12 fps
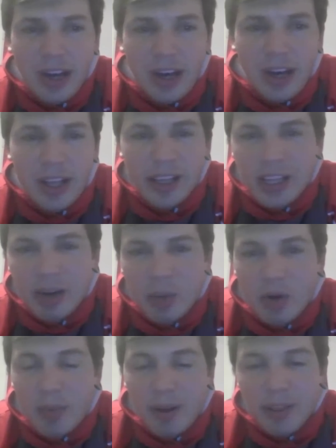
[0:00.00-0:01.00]
and they ended up
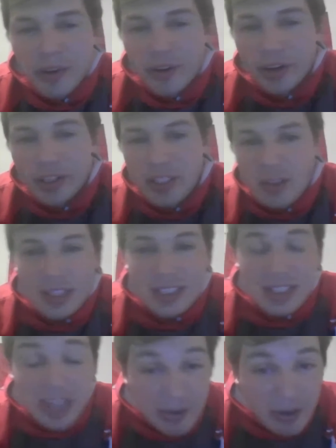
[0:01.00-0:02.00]
winning by 30. So they
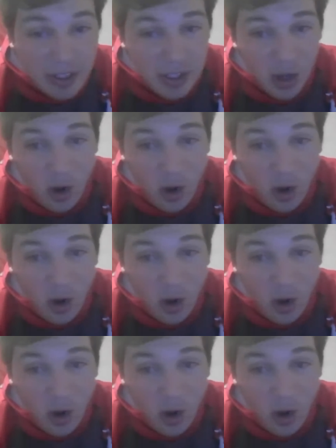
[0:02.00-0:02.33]
saved us